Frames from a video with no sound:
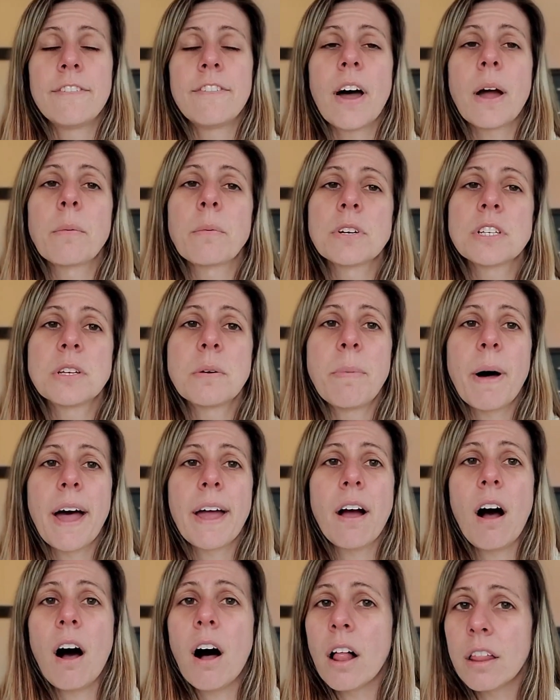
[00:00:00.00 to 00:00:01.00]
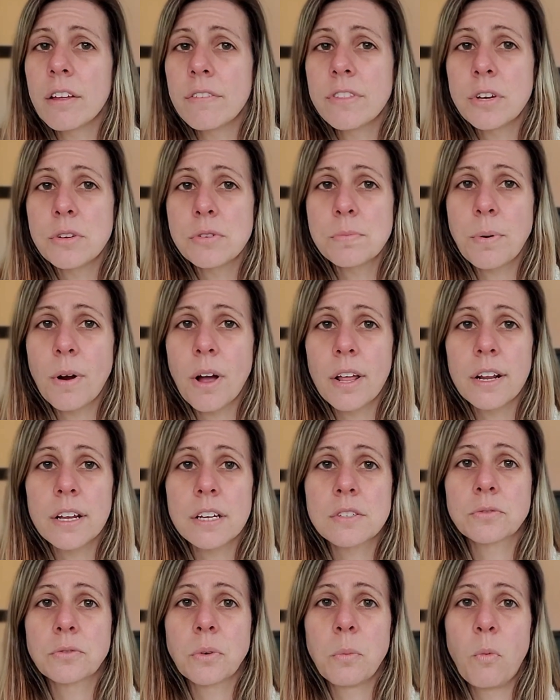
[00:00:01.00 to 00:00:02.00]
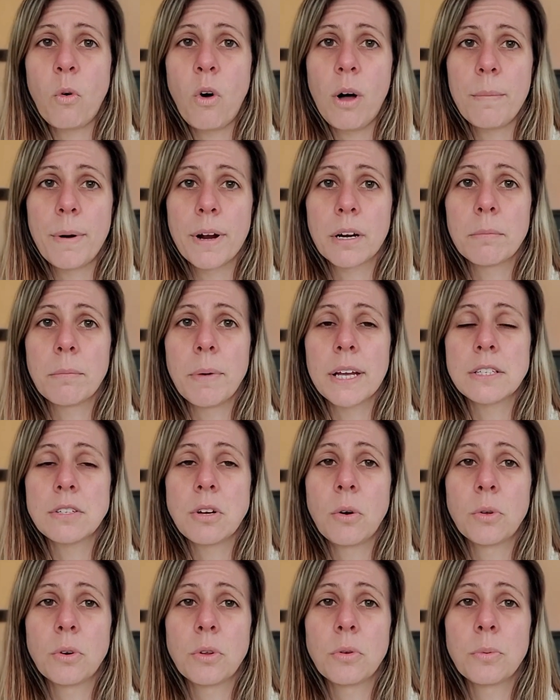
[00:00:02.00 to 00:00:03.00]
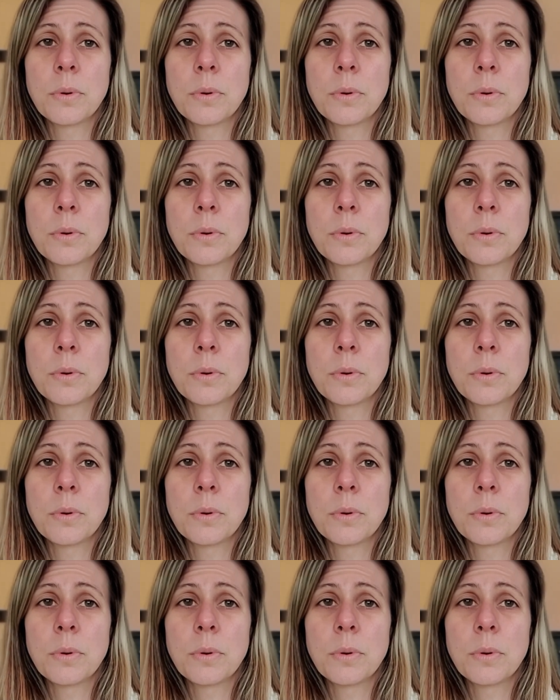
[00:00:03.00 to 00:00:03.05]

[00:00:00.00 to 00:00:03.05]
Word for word: If I were to buy all of those products from Walmart, my total